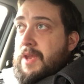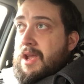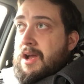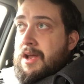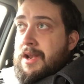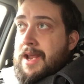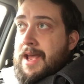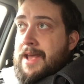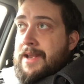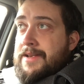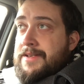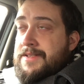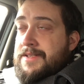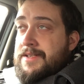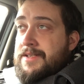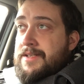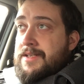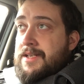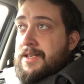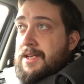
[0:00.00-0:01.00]

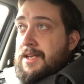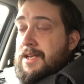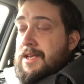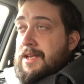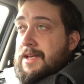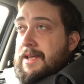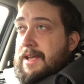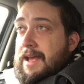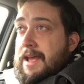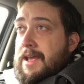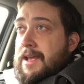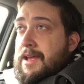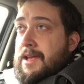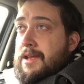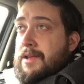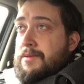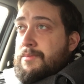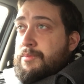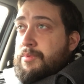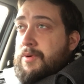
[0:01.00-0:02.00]
unedited
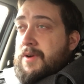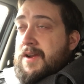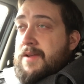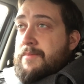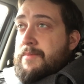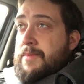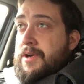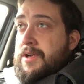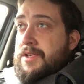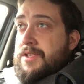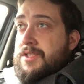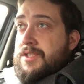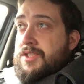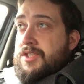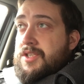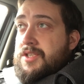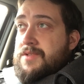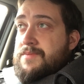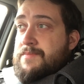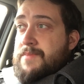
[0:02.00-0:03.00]
and pretty much
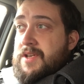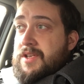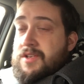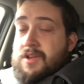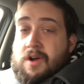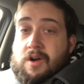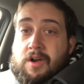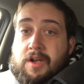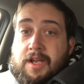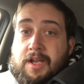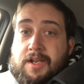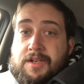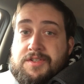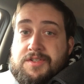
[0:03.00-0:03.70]
just me talking.